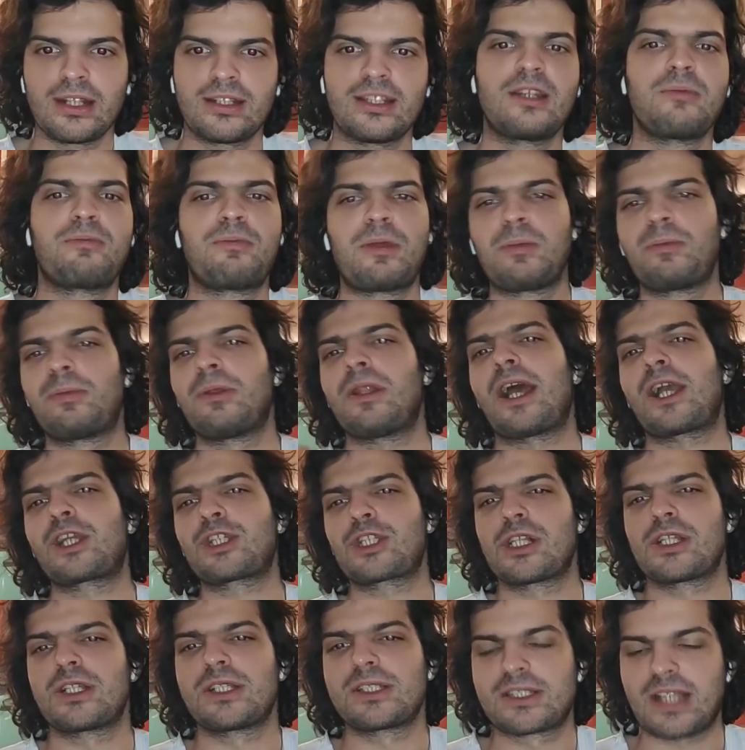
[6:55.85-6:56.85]
Then people
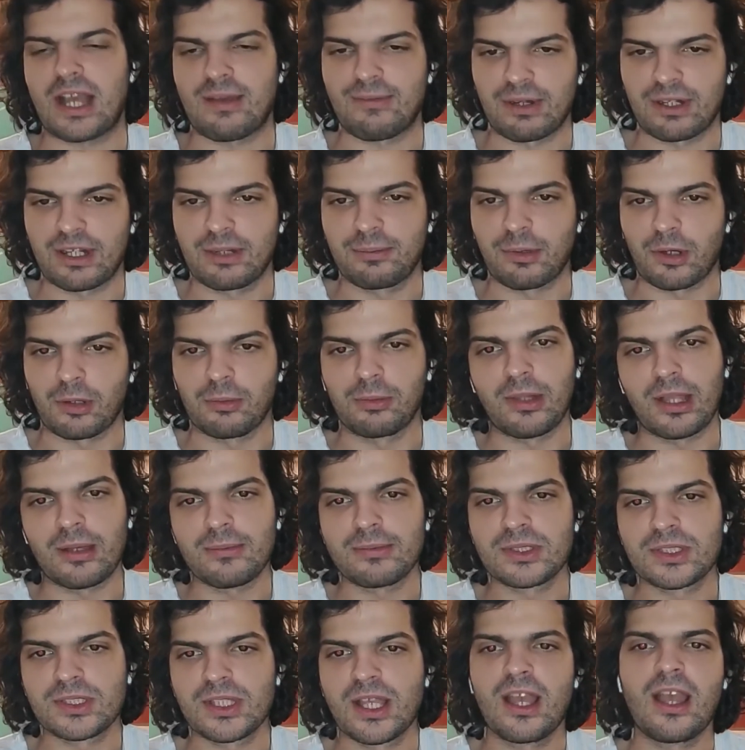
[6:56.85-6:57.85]
actually discover the
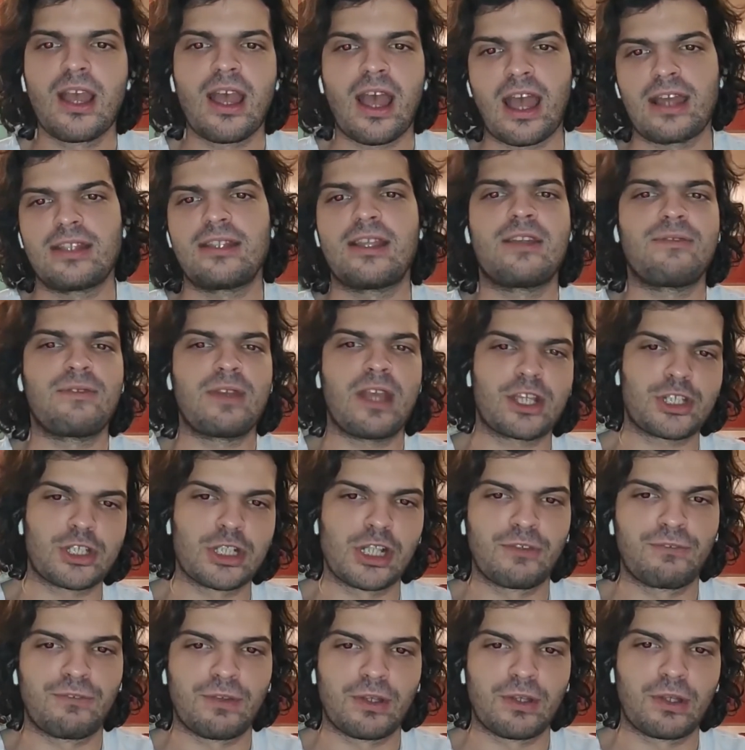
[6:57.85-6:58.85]
problems, and then we
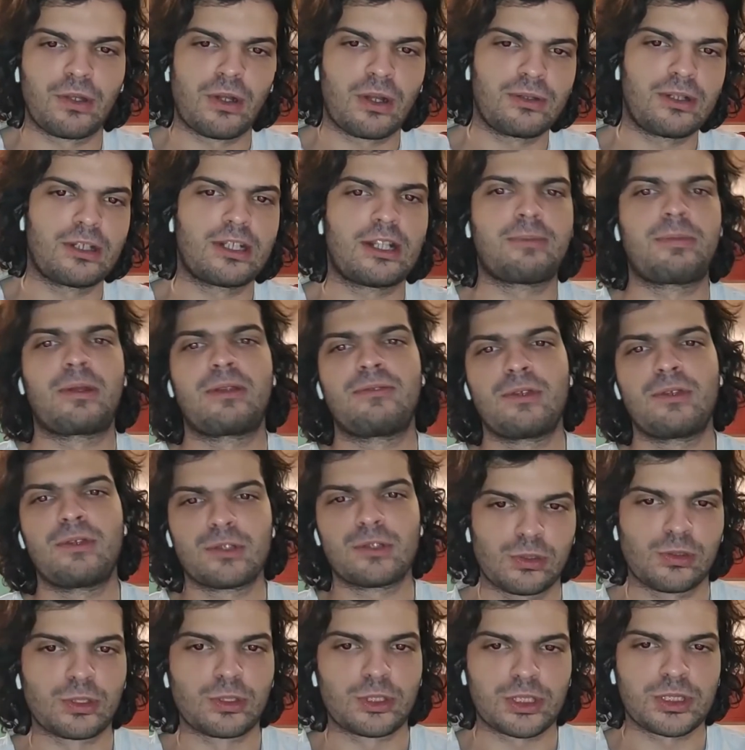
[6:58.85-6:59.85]
actually figure out that the
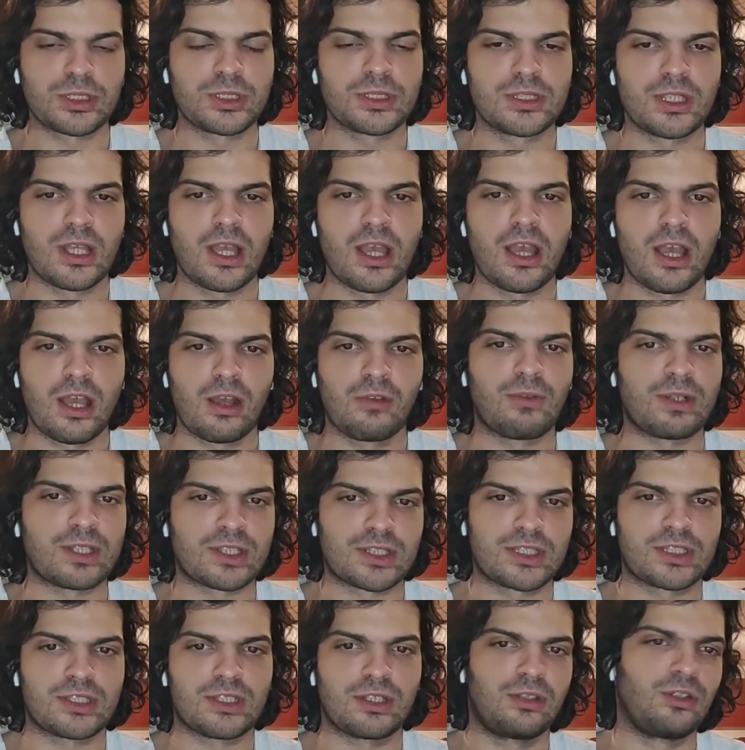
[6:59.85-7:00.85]
previous solution
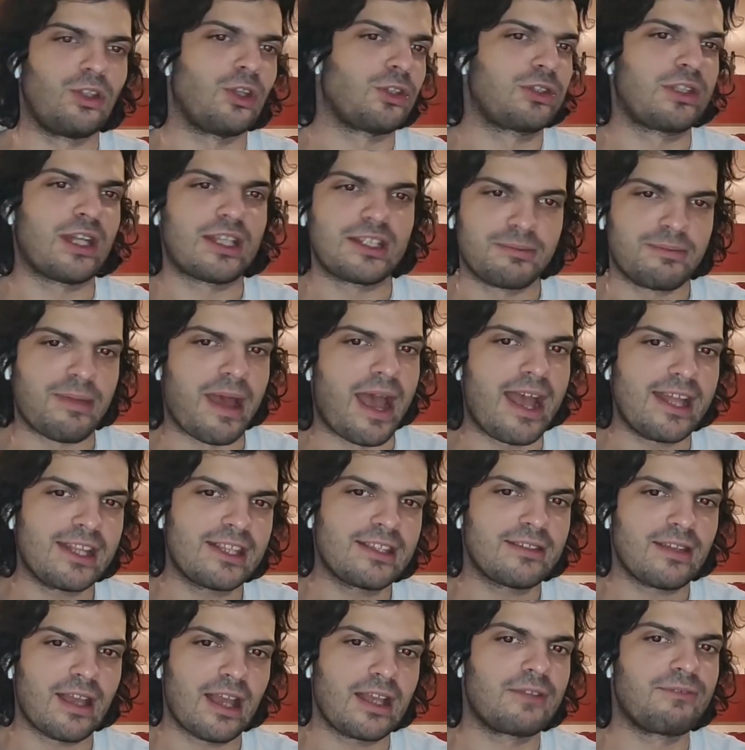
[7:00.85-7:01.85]
was not that bad,
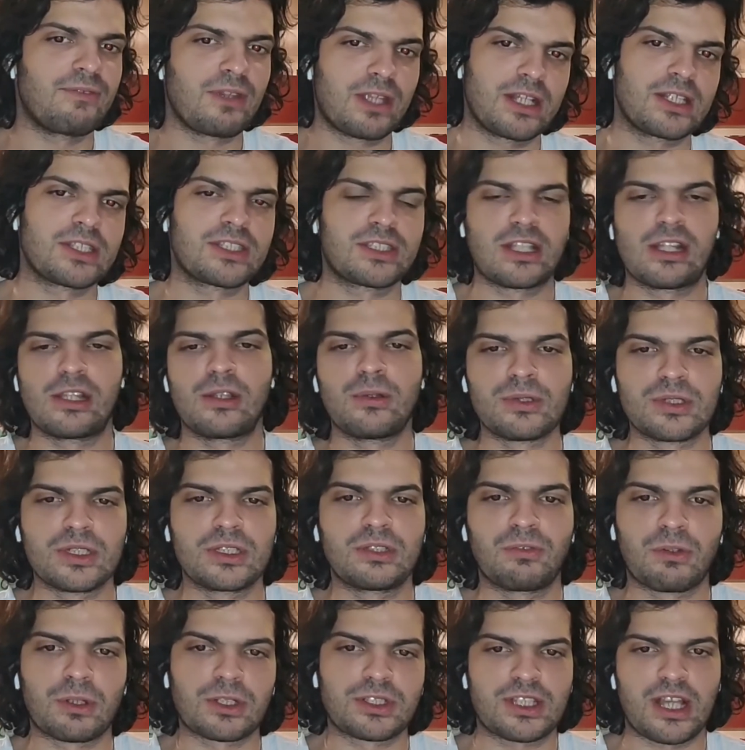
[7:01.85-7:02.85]
and we can still use
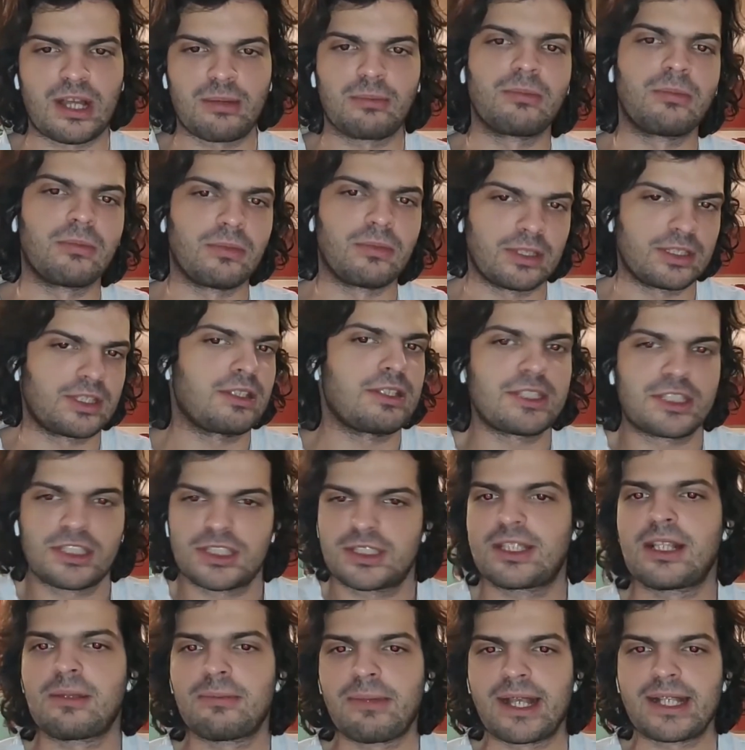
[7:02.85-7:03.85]
it for some. It
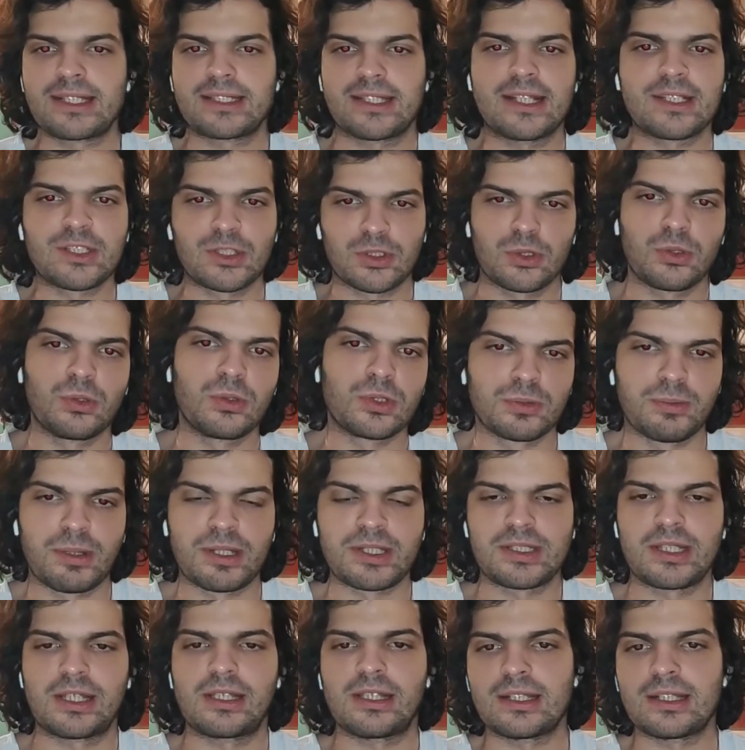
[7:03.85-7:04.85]
still makes sense to use basically in